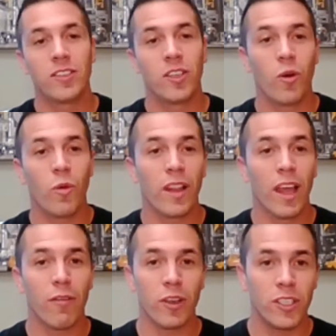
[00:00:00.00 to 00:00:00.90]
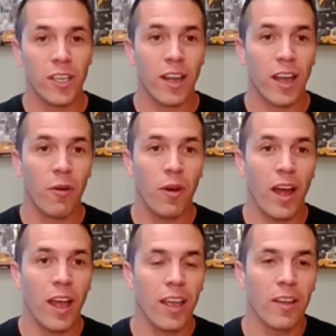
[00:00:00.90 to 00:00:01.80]
so we leveraged it.
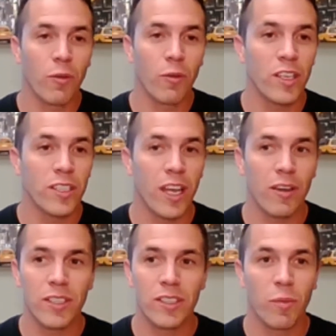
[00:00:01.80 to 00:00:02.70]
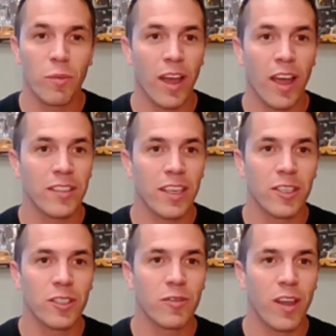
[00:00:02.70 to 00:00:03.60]
I reached out to some guys. I
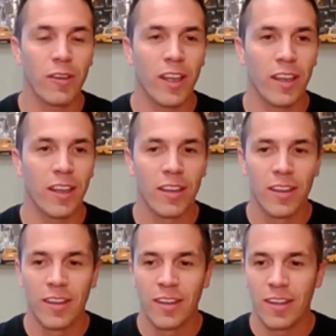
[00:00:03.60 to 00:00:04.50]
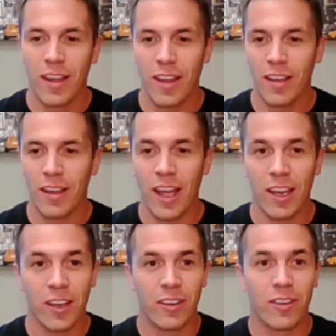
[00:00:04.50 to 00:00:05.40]
just found like
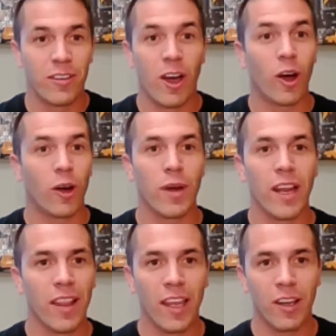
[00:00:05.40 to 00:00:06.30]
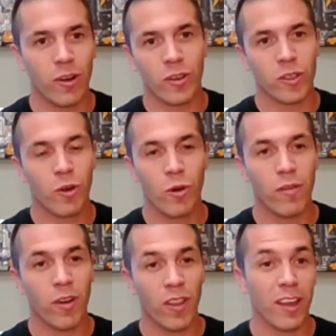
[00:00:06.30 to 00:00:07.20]
hard money lenders or
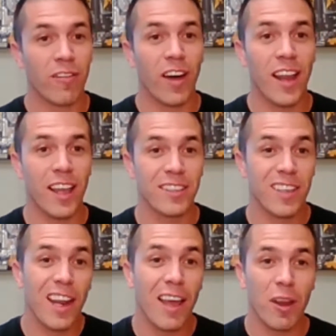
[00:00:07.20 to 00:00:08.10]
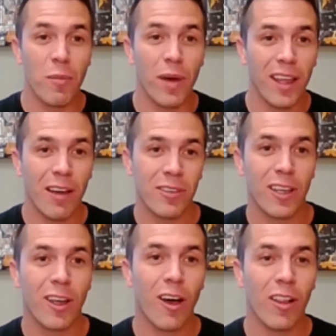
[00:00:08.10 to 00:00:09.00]
whoever that could finance. I didn't have any money. I was
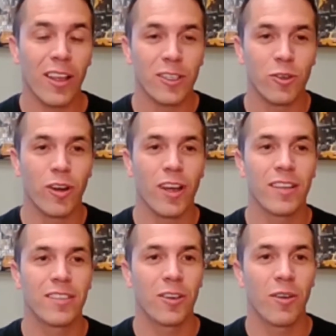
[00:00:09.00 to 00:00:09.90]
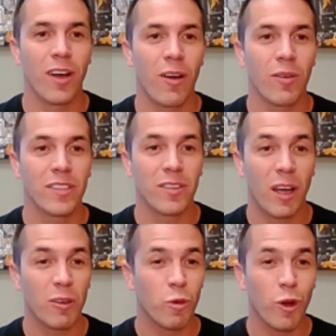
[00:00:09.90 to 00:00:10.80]
in college, right? So I
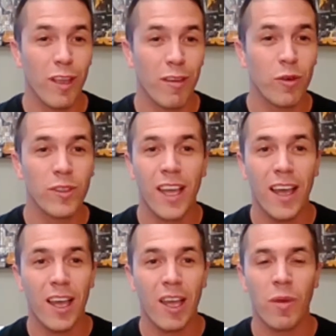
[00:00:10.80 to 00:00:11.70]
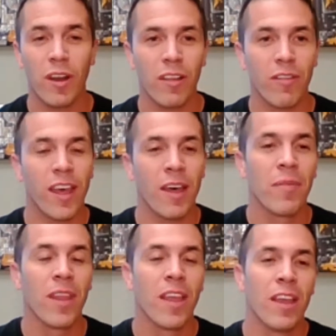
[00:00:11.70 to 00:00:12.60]
was working full time and all of that.
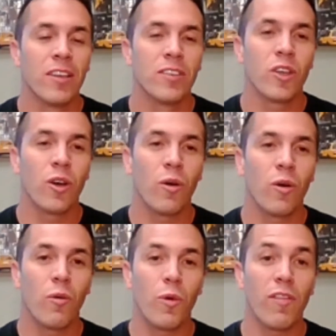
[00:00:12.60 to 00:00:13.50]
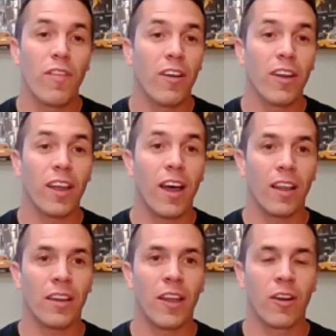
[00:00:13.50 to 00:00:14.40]
So we found
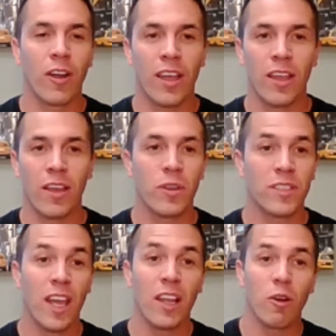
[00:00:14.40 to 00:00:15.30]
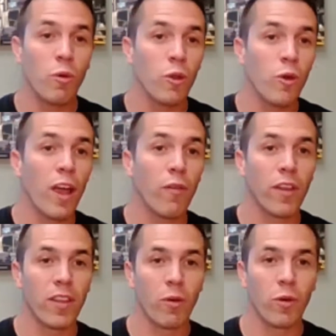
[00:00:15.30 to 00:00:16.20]
a lender. Hey, we said, hey, look, we'll do
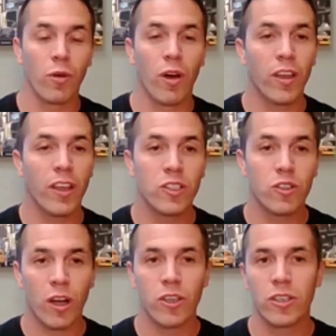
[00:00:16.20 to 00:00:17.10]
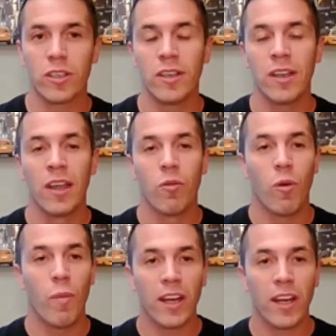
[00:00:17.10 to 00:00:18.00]
everything. We'll do all the construction.
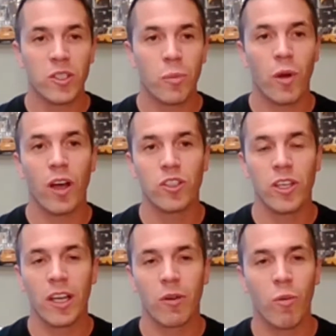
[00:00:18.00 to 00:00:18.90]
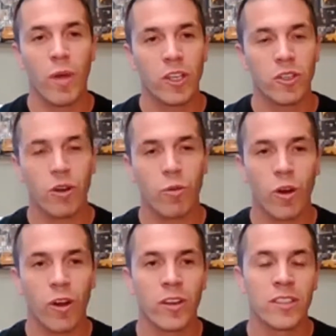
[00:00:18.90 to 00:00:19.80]
We'll manage the project. We'll make sure it
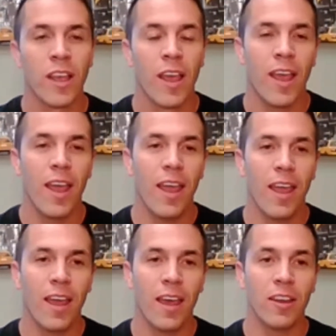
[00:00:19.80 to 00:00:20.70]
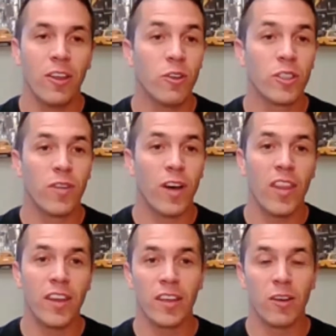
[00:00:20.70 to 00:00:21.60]
works. And you just fund
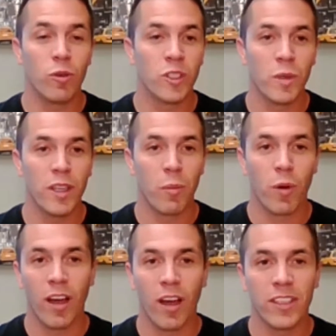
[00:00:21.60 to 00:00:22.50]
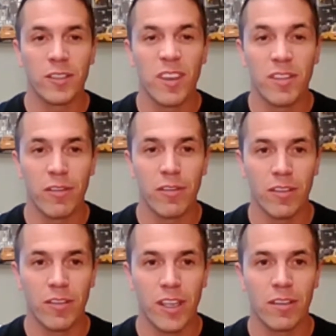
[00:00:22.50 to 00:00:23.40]
the deal. We'll split the profits
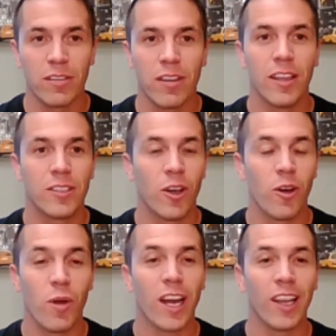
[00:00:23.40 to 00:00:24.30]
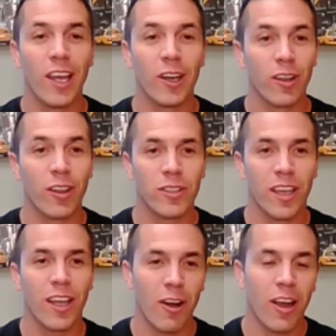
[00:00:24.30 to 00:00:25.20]
50-50. And so we had a lender that was
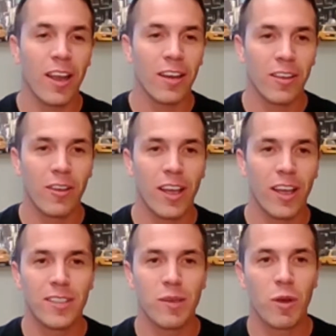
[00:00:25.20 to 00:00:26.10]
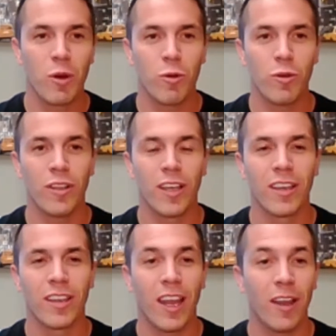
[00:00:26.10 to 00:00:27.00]
like, all right, you guys seem cool.
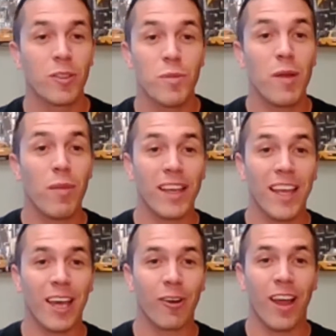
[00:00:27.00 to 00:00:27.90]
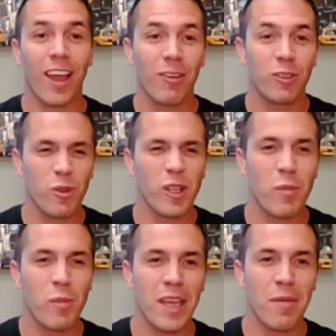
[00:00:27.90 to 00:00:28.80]
And it was me and my dad, right? It was really
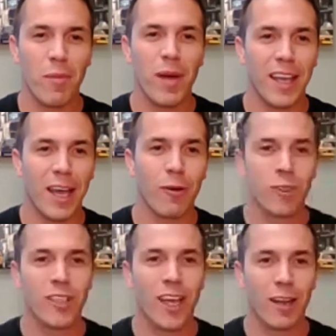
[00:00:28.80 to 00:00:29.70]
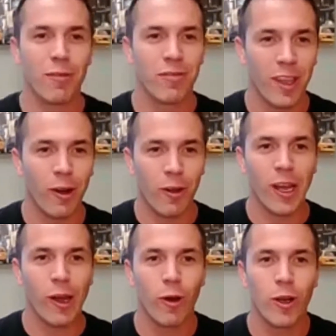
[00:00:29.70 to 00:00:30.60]
me, but my dad was just kind of there to
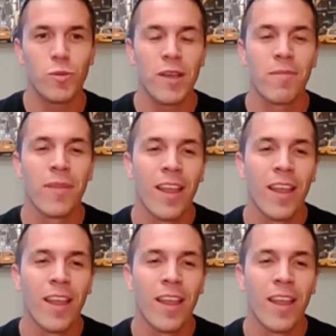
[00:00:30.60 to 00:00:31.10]
encourage me.